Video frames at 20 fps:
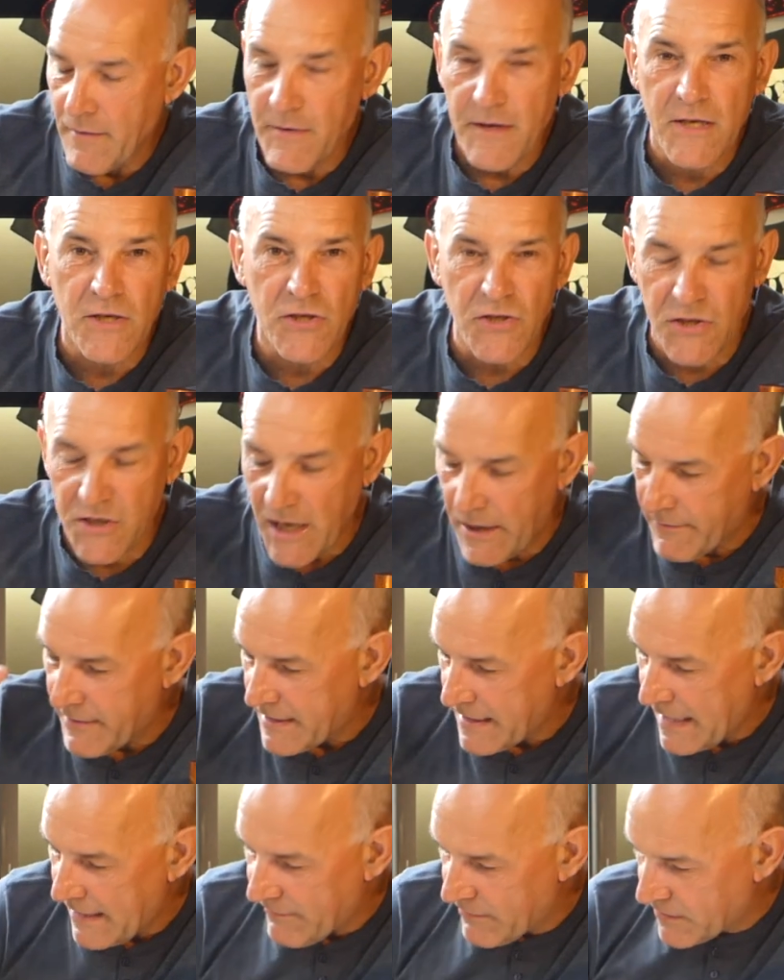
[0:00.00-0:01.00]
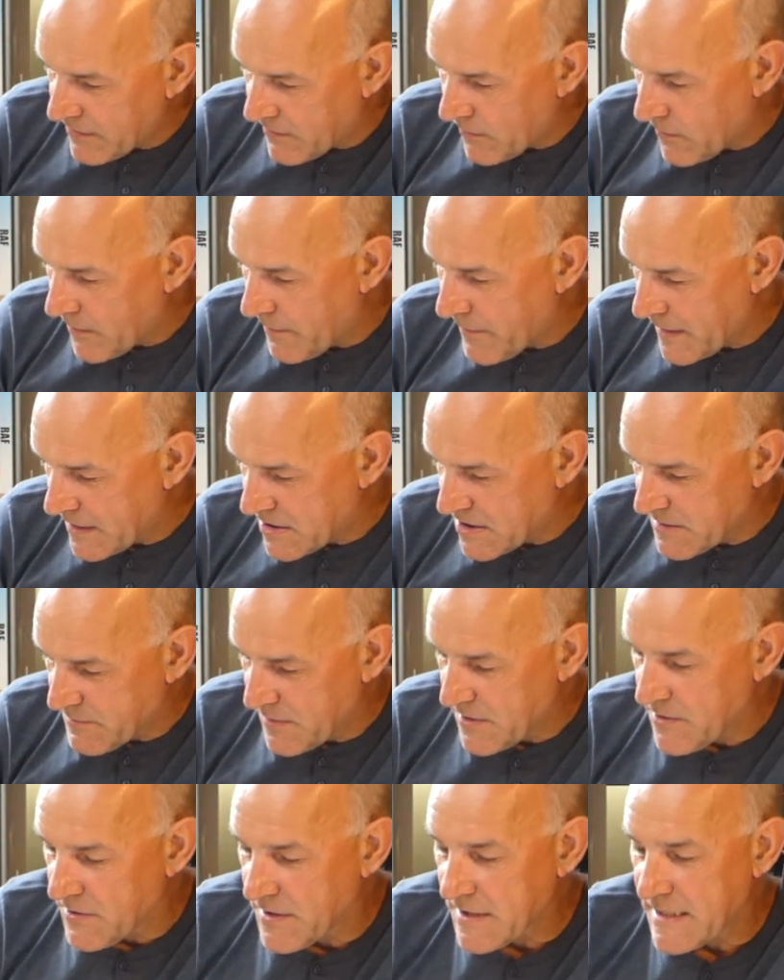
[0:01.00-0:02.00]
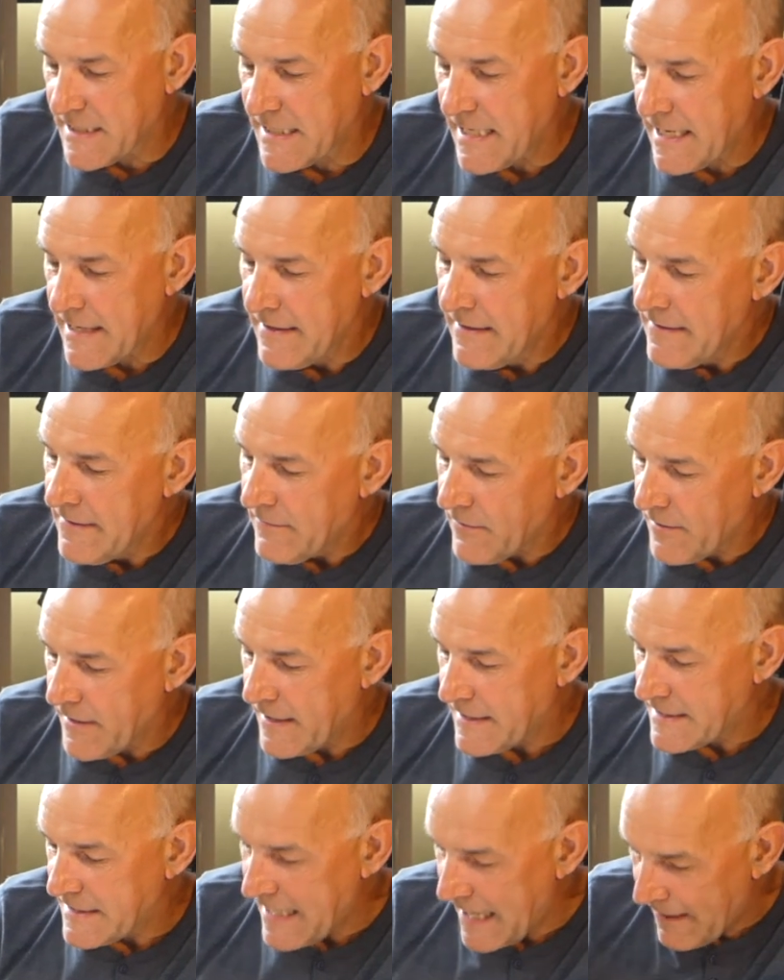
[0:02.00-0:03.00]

We can just go in and have a look at all the pictures, but you can see what it is.